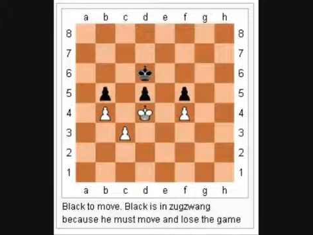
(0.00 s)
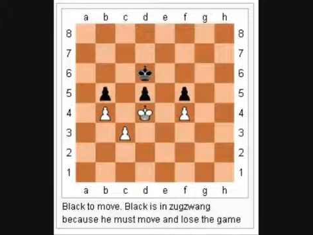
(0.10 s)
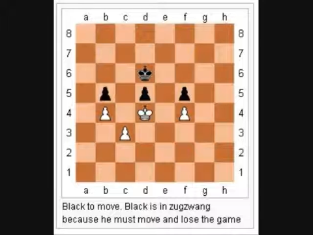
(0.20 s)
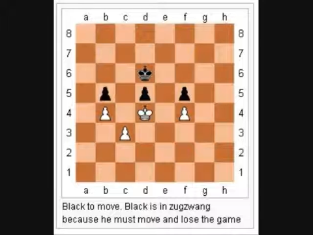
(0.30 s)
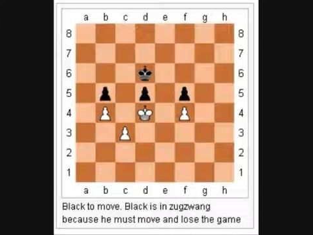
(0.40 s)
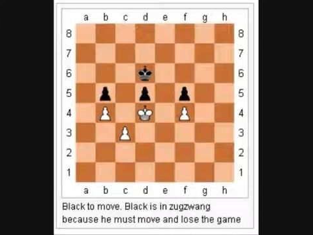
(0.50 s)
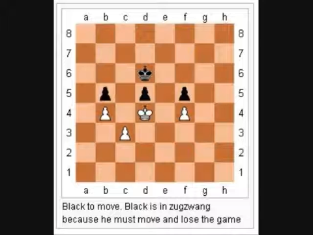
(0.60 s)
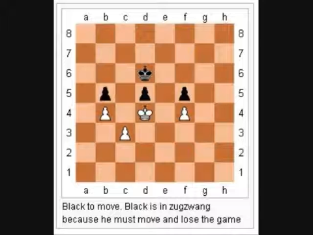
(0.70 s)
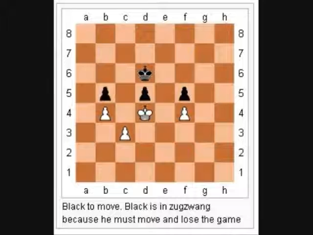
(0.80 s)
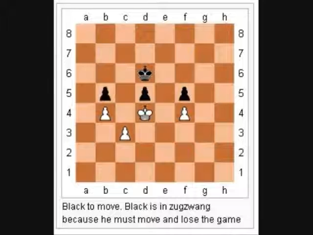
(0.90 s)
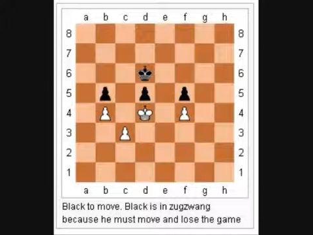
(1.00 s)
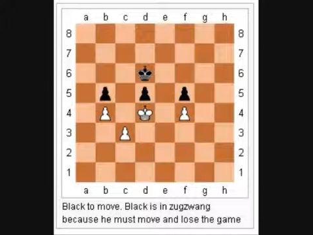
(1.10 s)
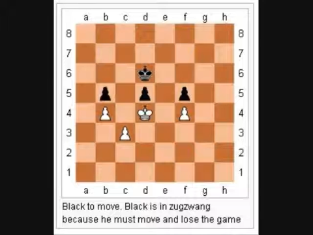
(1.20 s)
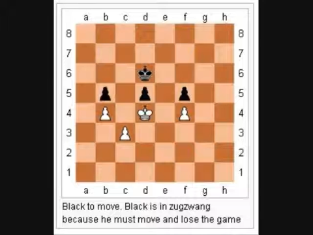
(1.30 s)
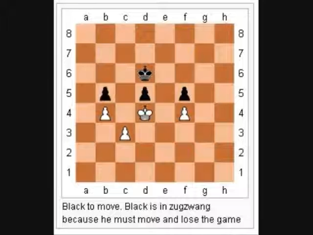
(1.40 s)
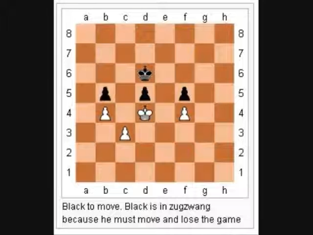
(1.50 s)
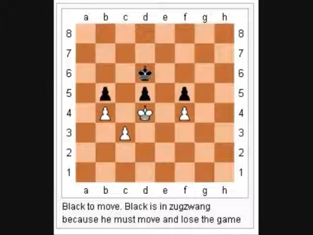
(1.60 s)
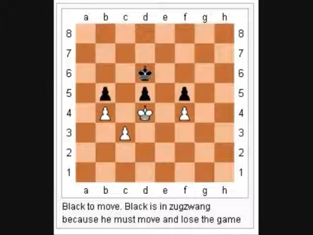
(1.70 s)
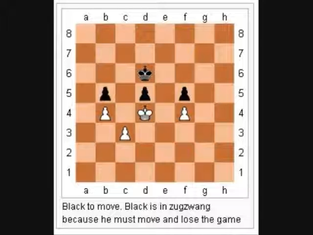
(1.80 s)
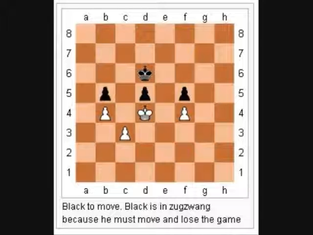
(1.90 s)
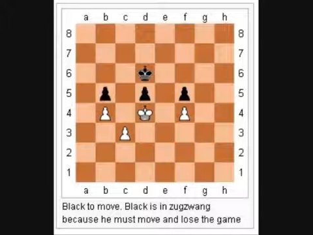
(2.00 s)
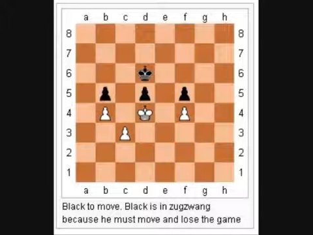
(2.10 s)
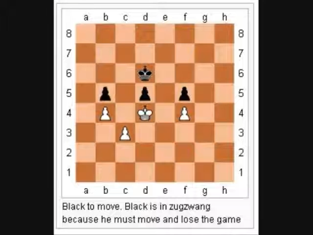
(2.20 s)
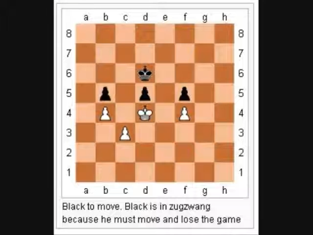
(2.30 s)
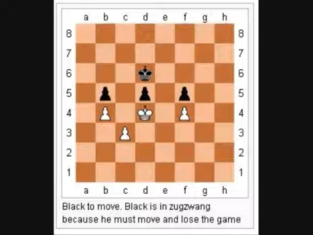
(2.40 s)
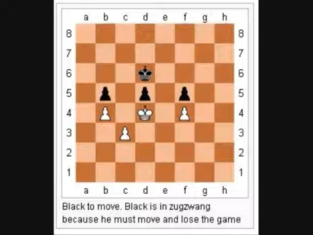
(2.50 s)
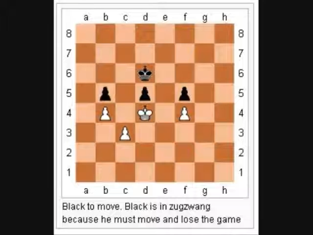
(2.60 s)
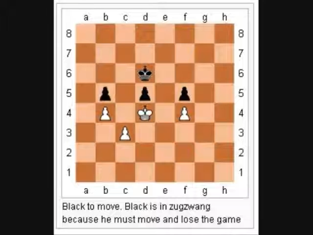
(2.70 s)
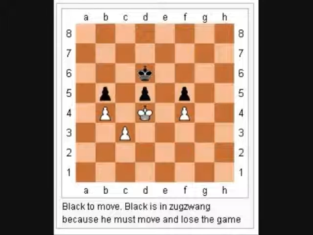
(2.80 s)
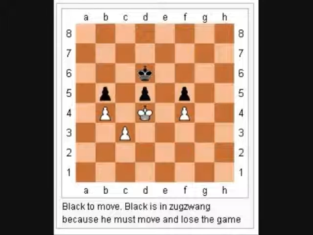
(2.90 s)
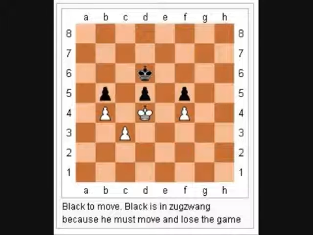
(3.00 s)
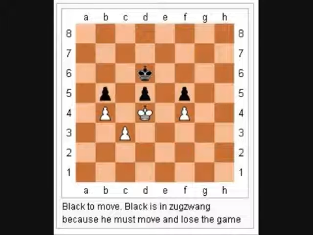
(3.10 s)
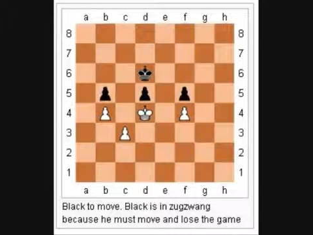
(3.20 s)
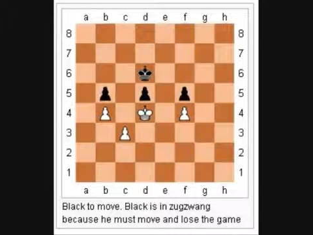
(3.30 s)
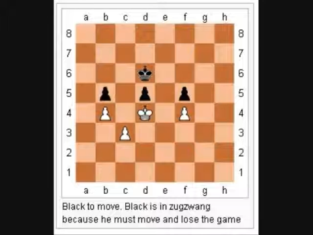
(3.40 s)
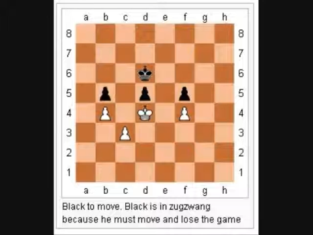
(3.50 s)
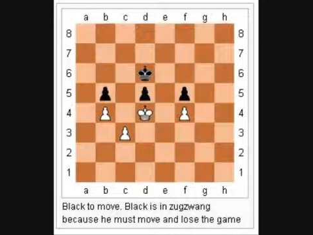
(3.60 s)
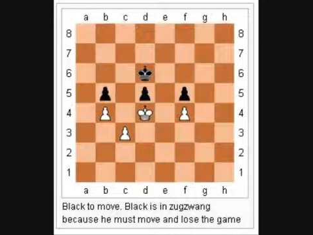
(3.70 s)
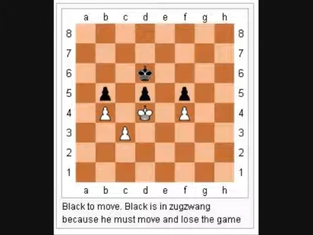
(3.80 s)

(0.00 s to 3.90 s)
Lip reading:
No face is visible, so there are no lips to read.